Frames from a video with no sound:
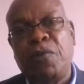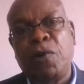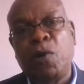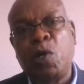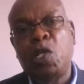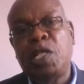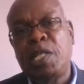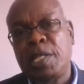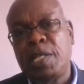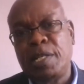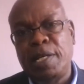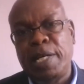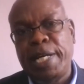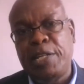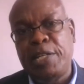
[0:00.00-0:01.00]
front
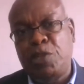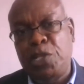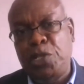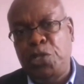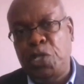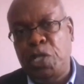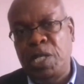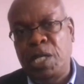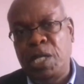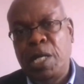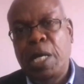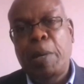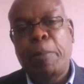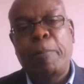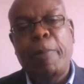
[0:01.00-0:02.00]
attrition
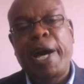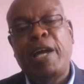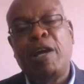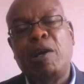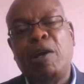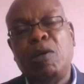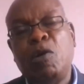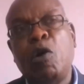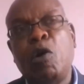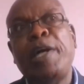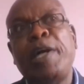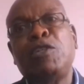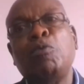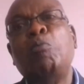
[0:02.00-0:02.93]
by going to